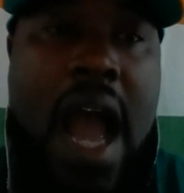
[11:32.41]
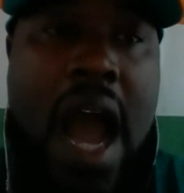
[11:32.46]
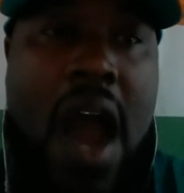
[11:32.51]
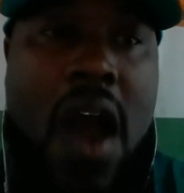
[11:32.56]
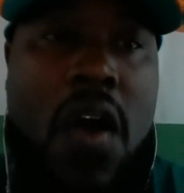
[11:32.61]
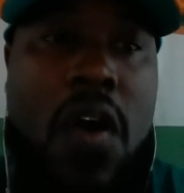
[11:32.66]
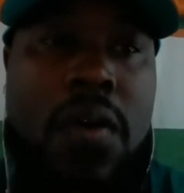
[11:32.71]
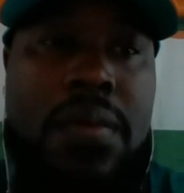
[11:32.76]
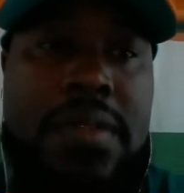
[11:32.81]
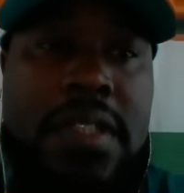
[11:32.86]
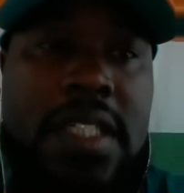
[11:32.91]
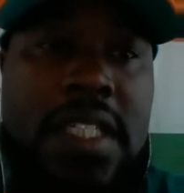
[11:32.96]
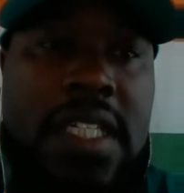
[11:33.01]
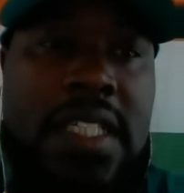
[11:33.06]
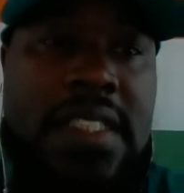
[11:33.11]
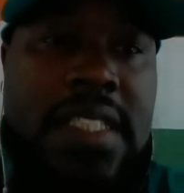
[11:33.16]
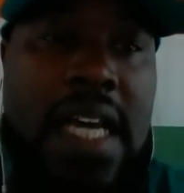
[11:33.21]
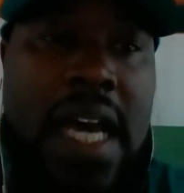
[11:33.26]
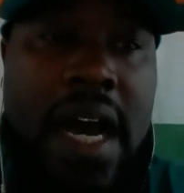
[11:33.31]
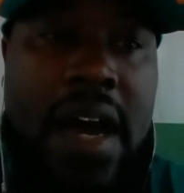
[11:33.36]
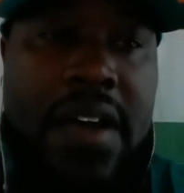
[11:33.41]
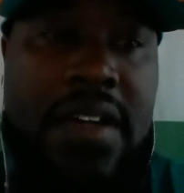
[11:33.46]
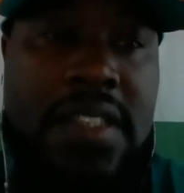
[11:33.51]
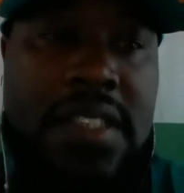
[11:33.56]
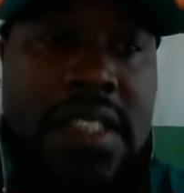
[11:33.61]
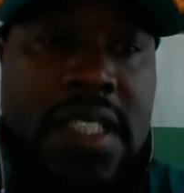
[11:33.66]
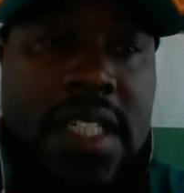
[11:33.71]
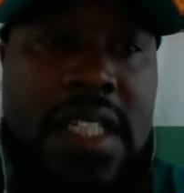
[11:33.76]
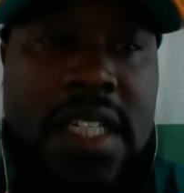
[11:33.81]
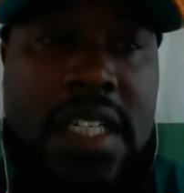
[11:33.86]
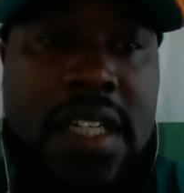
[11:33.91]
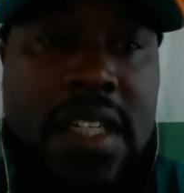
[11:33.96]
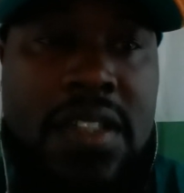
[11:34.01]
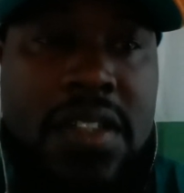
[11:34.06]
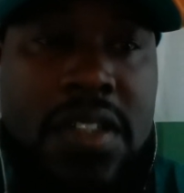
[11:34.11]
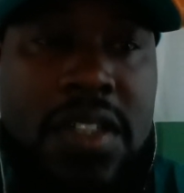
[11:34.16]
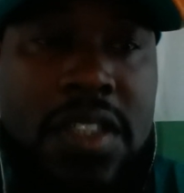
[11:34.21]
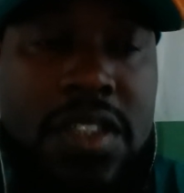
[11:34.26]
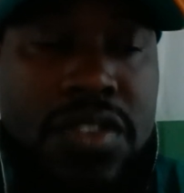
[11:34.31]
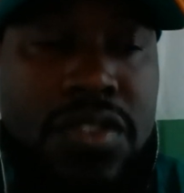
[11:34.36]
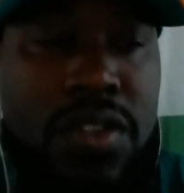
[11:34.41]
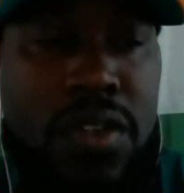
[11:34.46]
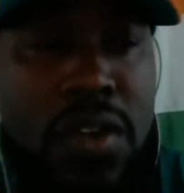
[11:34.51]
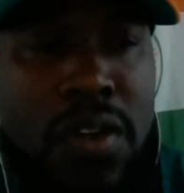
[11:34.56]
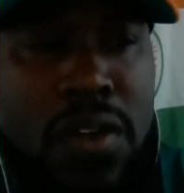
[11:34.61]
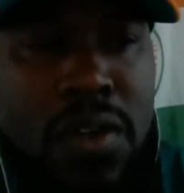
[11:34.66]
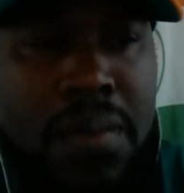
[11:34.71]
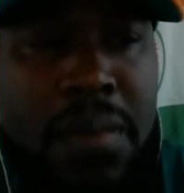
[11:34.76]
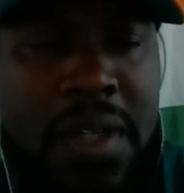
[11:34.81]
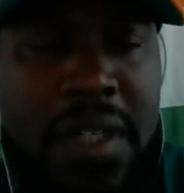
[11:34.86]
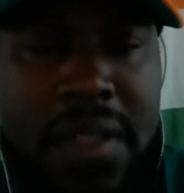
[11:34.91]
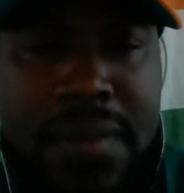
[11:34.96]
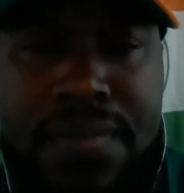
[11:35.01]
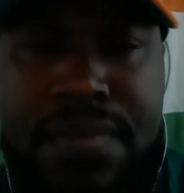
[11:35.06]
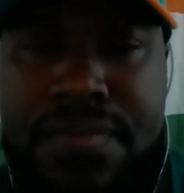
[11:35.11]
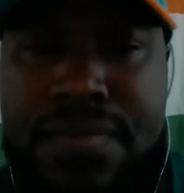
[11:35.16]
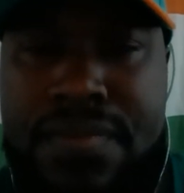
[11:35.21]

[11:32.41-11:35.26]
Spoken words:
I hope that the Italians get it under control, but